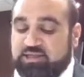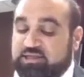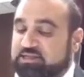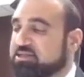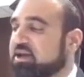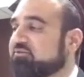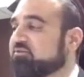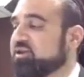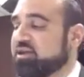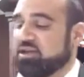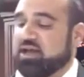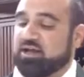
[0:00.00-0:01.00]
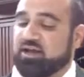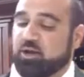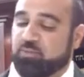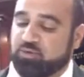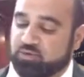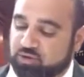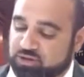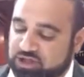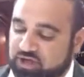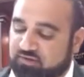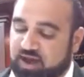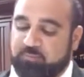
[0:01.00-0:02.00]
and it definitely cannot help you
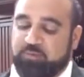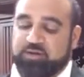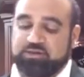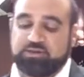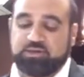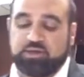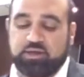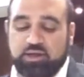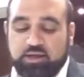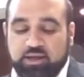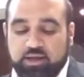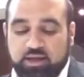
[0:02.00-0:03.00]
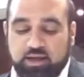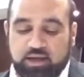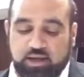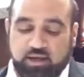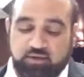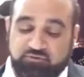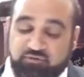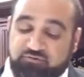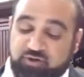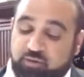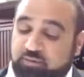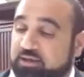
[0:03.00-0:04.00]
achieve happiness.
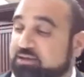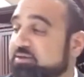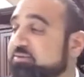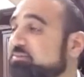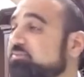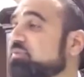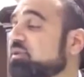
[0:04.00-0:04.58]
Fulfillment.